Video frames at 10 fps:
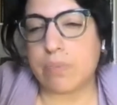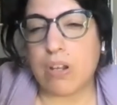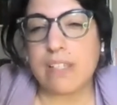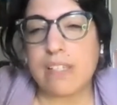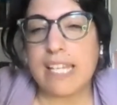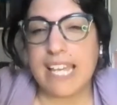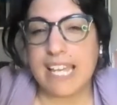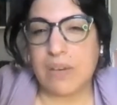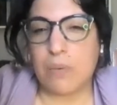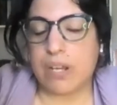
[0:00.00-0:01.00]
But honestly,
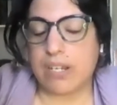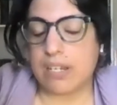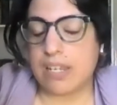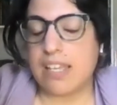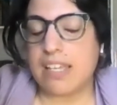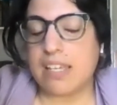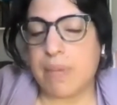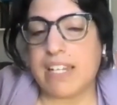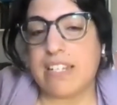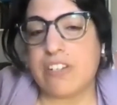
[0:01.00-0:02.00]
anyone can
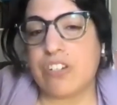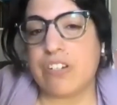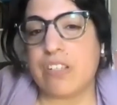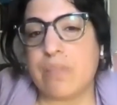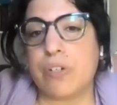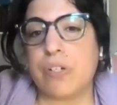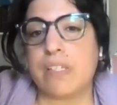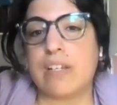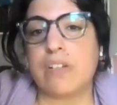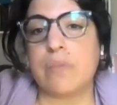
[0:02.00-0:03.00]
pay attention to the Mercury
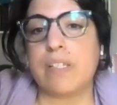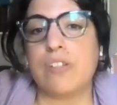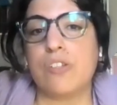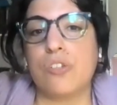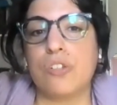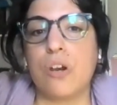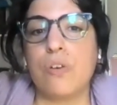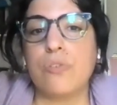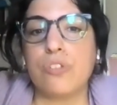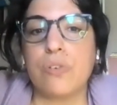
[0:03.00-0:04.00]
cycle because it's so,
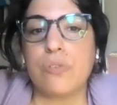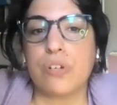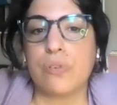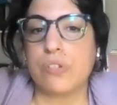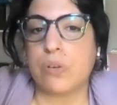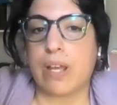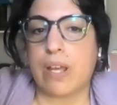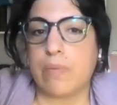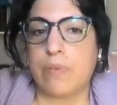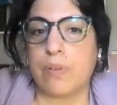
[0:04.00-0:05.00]
so, so, so
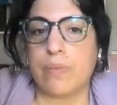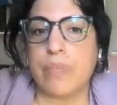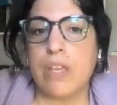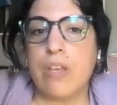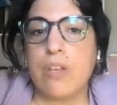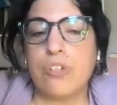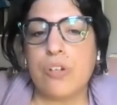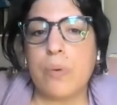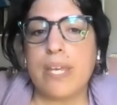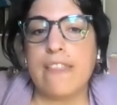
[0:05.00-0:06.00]
helpful.
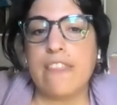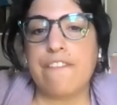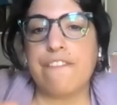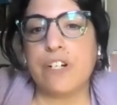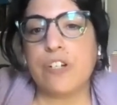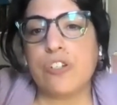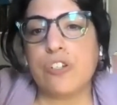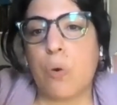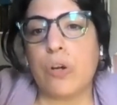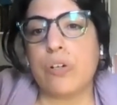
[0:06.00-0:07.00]
So in the first
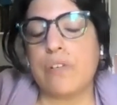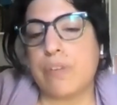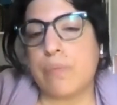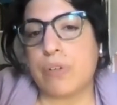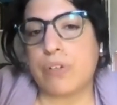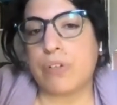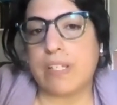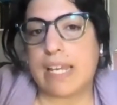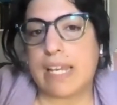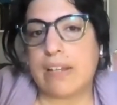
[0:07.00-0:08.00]
quarter of the Mercury
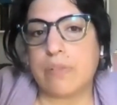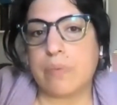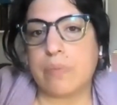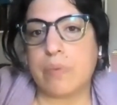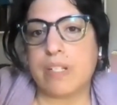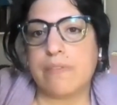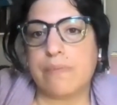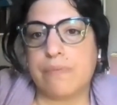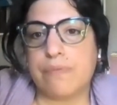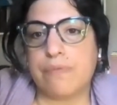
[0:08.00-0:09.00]
cycle, remember it's
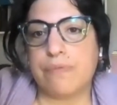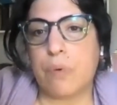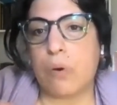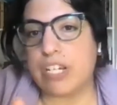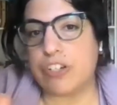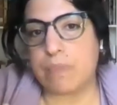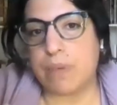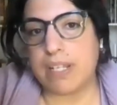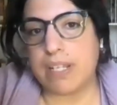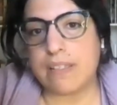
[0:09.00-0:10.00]
4-ish
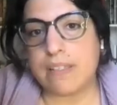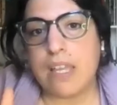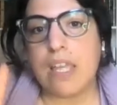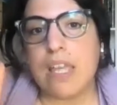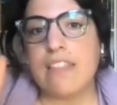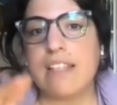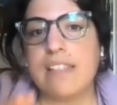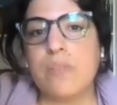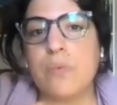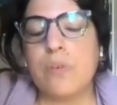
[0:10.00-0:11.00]
months, this
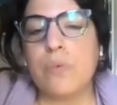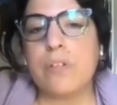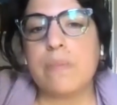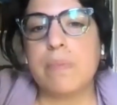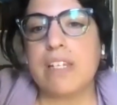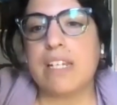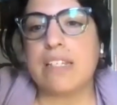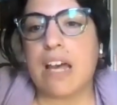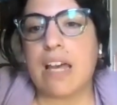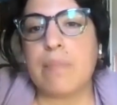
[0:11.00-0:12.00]
is when we're spending
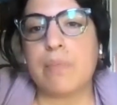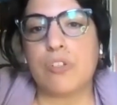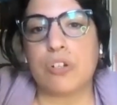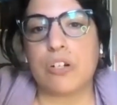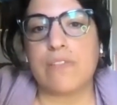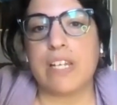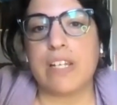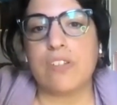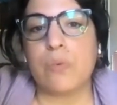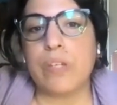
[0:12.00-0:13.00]
time
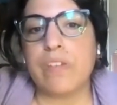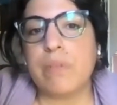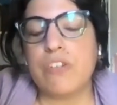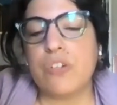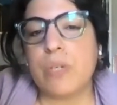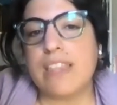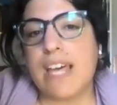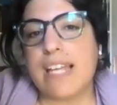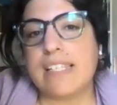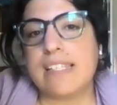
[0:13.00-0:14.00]
observing. So we've been doing
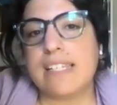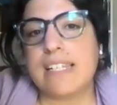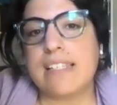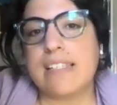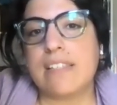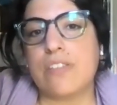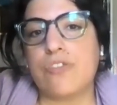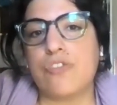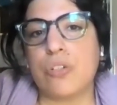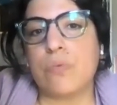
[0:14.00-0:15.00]
that since
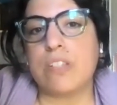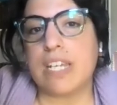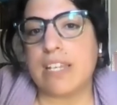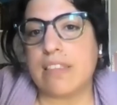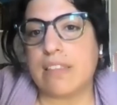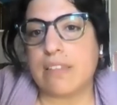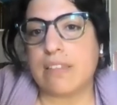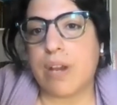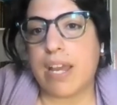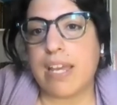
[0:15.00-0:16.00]
June 10th,
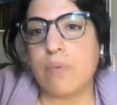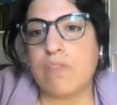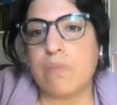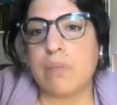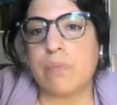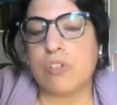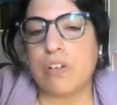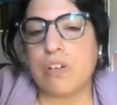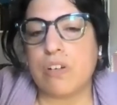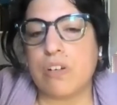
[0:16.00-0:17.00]
right? We've been
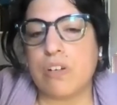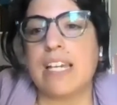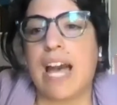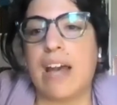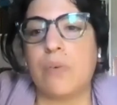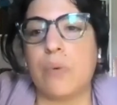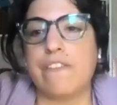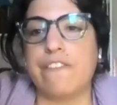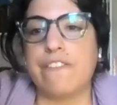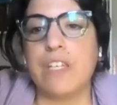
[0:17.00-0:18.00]
observing, like, how do
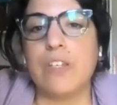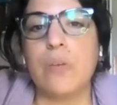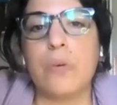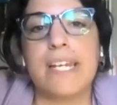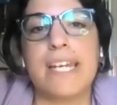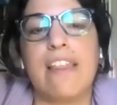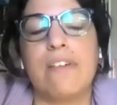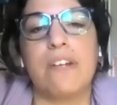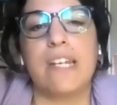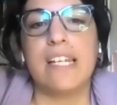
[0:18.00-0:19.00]
we feel? We're
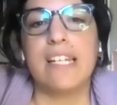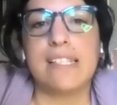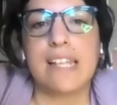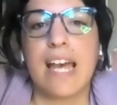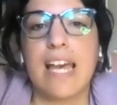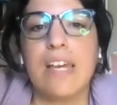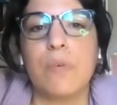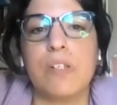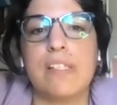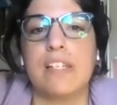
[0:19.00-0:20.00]
gathering
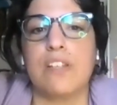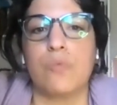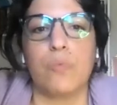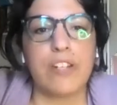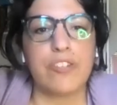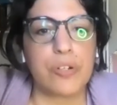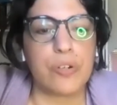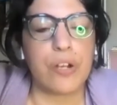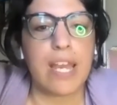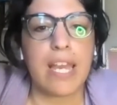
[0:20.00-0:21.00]
insight. We're still in the
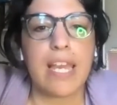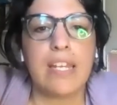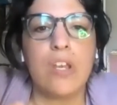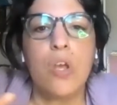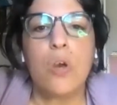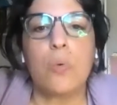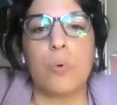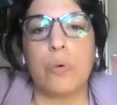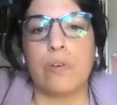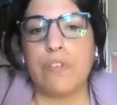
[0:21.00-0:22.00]
retrograde.
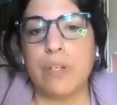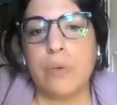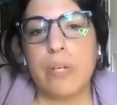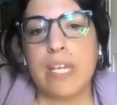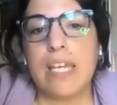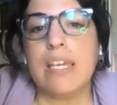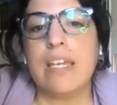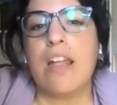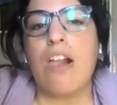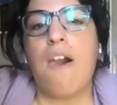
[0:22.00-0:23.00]
We're reviewing.